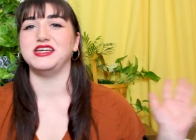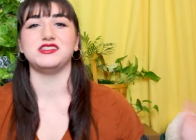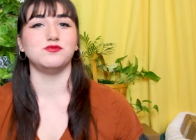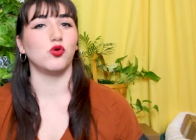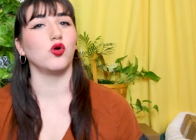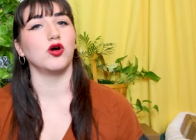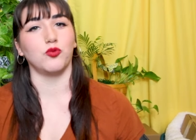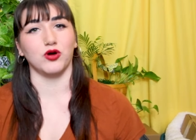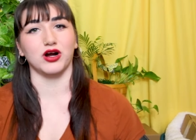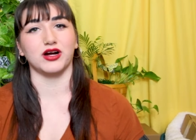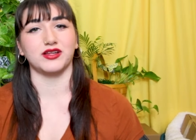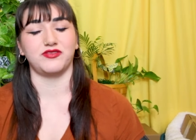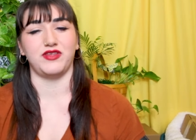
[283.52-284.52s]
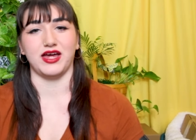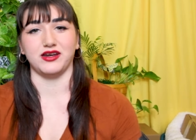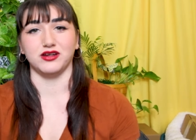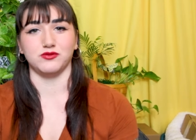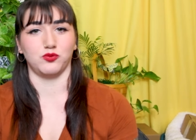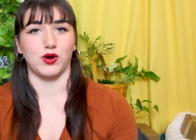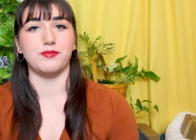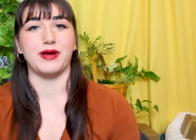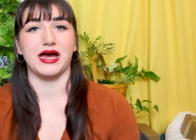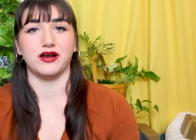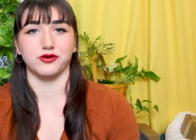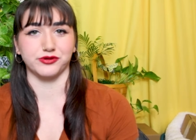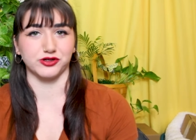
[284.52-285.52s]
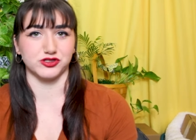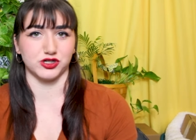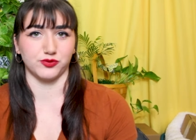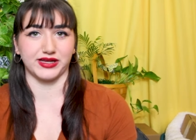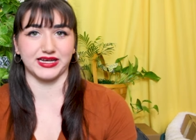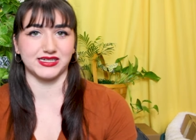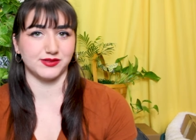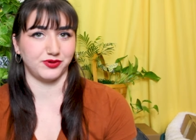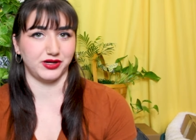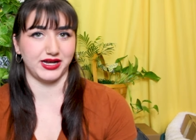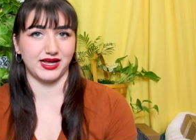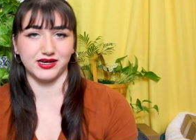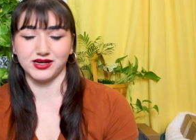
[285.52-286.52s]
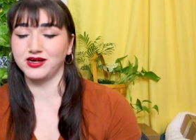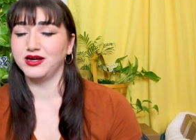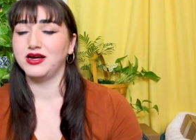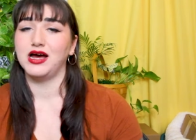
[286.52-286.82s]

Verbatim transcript: is more work than what pet owners are willing to put in.